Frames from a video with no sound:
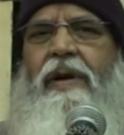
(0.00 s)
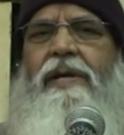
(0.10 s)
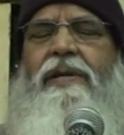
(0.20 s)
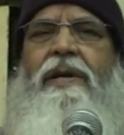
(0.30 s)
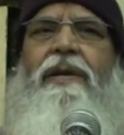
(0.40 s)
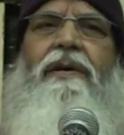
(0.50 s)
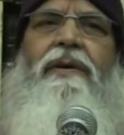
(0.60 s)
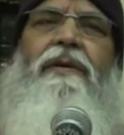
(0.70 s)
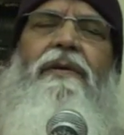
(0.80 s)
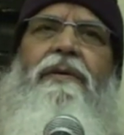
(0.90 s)
I said,
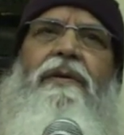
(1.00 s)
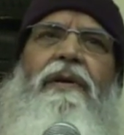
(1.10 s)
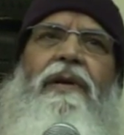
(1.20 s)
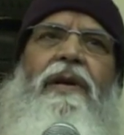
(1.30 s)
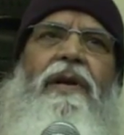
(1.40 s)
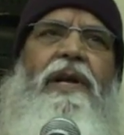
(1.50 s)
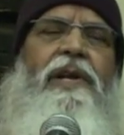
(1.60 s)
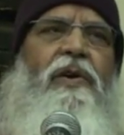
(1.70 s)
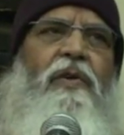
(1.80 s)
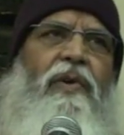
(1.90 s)
uh,
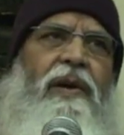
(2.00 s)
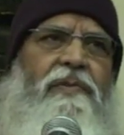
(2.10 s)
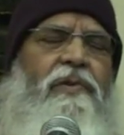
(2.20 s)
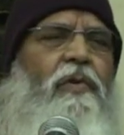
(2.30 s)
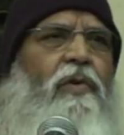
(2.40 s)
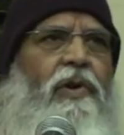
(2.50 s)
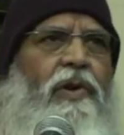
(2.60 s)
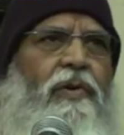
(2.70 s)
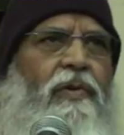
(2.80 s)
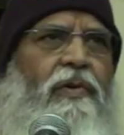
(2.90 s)
Did your wife scold
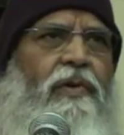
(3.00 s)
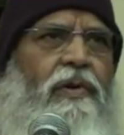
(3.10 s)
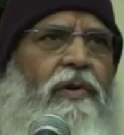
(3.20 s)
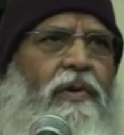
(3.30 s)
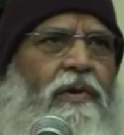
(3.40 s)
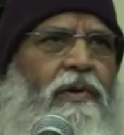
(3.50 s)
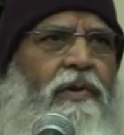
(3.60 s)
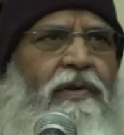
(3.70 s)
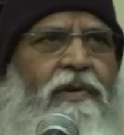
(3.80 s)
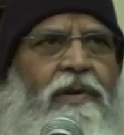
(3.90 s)
you?
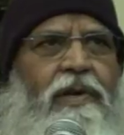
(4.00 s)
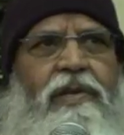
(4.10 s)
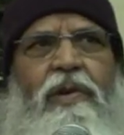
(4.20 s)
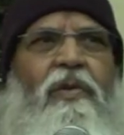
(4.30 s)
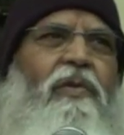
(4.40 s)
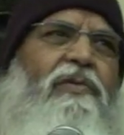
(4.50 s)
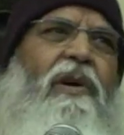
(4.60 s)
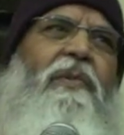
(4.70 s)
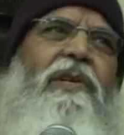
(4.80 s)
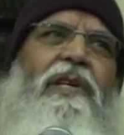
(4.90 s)
He said, No,
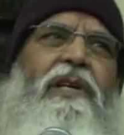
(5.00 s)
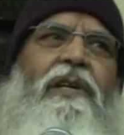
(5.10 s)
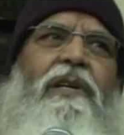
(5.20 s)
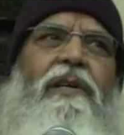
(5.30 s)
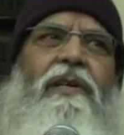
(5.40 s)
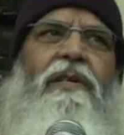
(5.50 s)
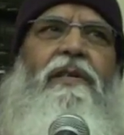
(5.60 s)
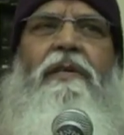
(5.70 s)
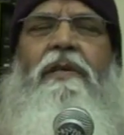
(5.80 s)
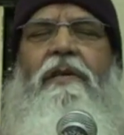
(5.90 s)
Swamiji.
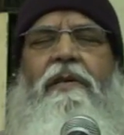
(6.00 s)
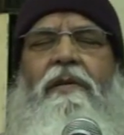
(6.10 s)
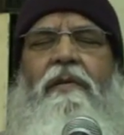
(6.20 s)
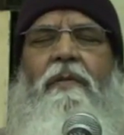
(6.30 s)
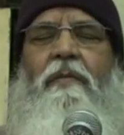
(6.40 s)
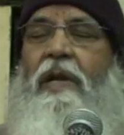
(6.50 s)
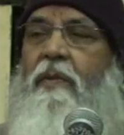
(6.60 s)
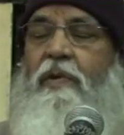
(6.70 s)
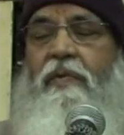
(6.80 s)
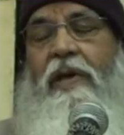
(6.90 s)
But
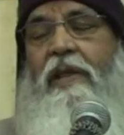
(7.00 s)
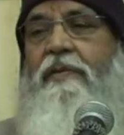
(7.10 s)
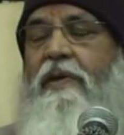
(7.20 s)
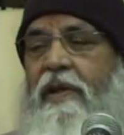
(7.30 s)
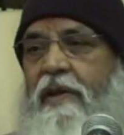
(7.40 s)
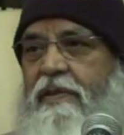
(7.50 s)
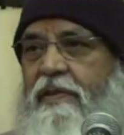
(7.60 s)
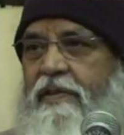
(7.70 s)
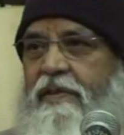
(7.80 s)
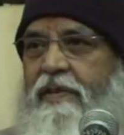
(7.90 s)
he was very
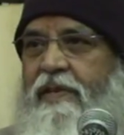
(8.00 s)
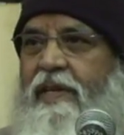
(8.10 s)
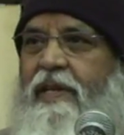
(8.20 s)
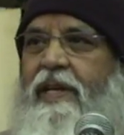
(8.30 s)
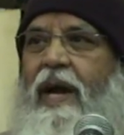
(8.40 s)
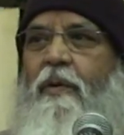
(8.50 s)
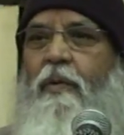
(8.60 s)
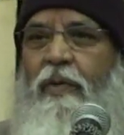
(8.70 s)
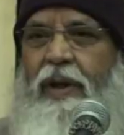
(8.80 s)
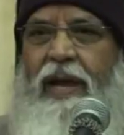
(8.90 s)
serious. He said, Kya
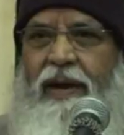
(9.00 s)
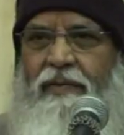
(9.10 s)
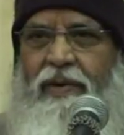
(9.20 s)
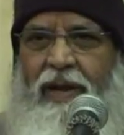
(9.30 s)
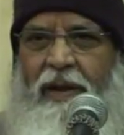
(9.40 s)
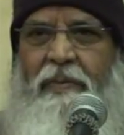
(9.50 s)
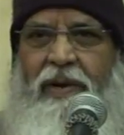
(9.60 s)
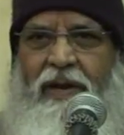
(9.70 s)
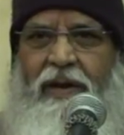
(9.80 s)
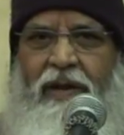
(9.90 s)
ho gaya? What
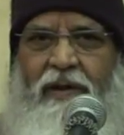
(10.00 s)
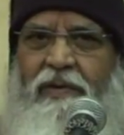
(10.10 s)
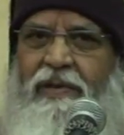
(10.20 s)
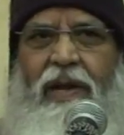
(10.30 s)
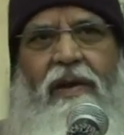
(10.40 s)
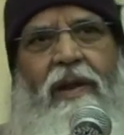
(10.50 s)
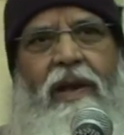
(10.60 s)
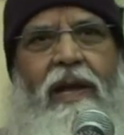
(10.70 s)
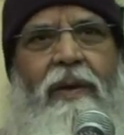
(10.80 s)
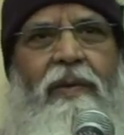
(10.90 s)
happened? He was
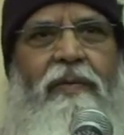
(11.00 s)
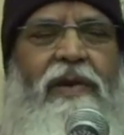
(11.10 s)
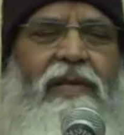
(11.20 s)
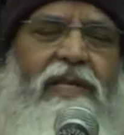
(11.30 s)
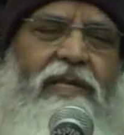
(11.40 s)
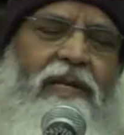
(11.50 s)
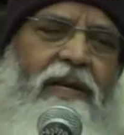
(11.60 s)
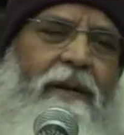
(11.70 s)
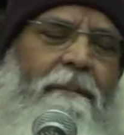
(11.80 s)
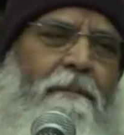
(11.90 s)
regularly coming for satsang.
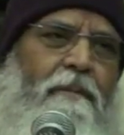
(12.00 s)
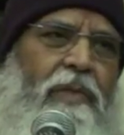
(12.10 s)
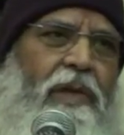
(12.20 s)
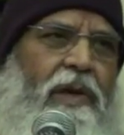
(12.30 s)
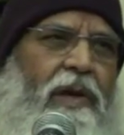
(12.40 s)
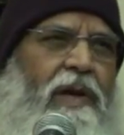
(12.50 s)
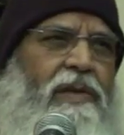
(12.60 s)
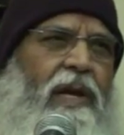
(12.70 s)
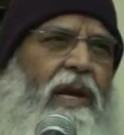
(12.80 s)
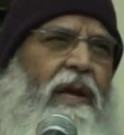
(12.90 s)
He
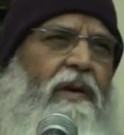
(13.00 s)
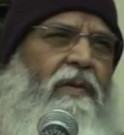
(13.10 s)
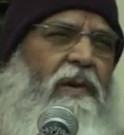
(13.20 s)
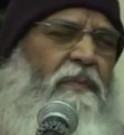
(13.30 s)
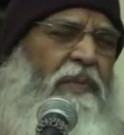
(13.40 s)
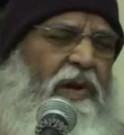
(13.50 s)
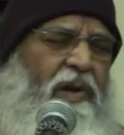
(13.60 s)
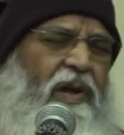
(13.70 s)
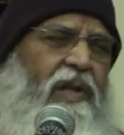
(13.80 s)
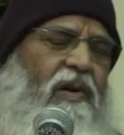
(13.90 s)
said, One
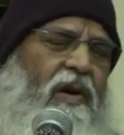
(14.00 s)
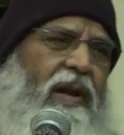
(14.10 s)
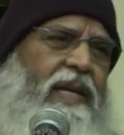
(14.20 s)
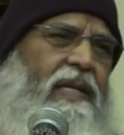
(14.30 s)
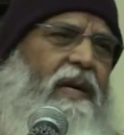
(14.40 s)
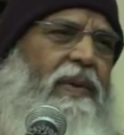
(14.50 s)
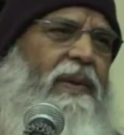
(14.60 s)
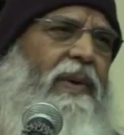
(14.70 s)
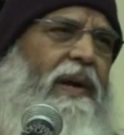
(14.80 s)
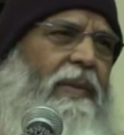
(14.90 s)
peculiar thought has come
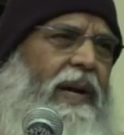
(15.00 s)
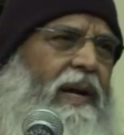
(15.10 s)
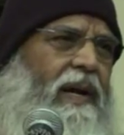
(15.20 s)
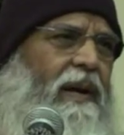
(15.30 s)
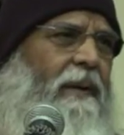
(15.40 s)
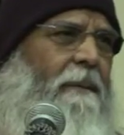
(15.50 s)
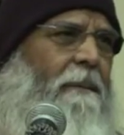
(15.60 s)
in my mind.